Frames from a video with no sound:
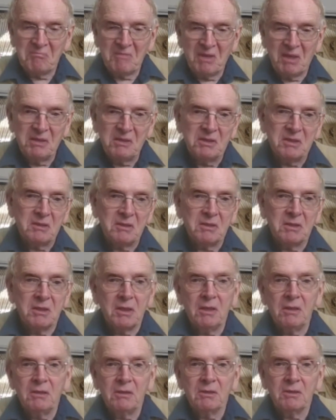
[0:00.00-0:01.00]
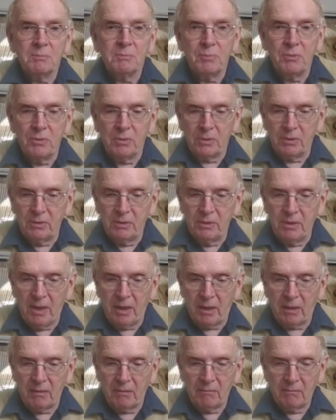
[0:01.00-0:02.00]
Instantaneous broken
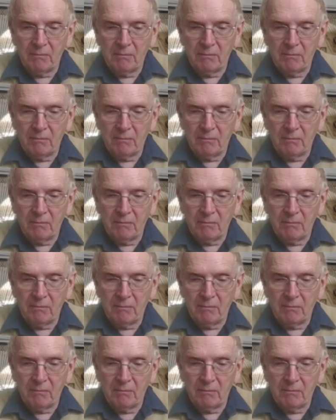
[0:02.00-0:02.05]
neck.